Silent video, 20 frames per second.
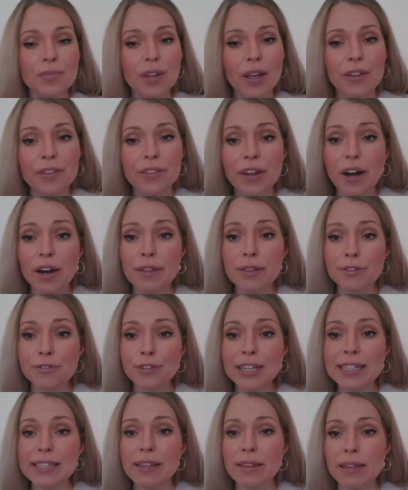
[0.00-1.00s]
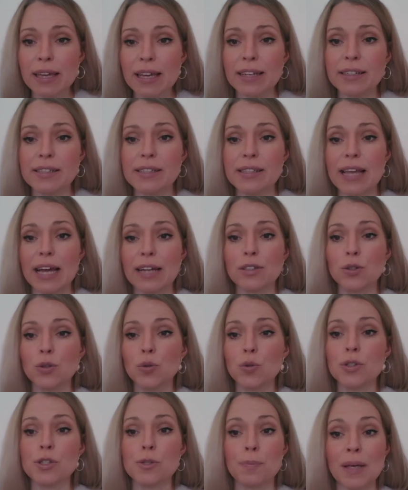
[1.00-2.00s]
There are 3 things that
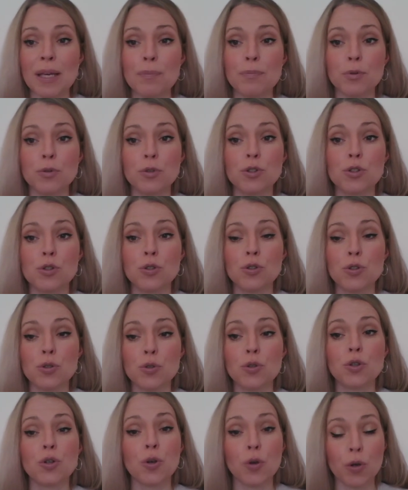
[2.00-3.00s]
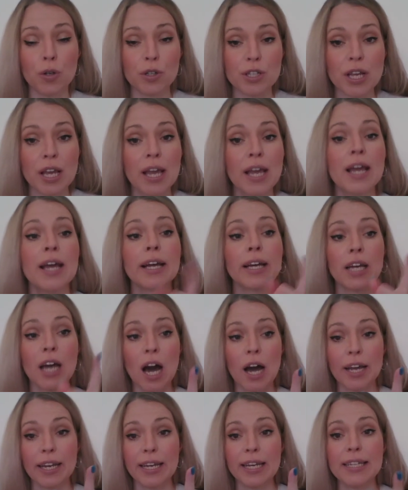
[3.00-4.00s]
cause people to do good:
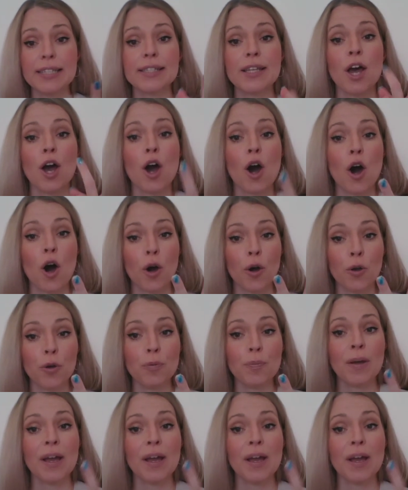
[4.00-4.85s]
kindness, hope,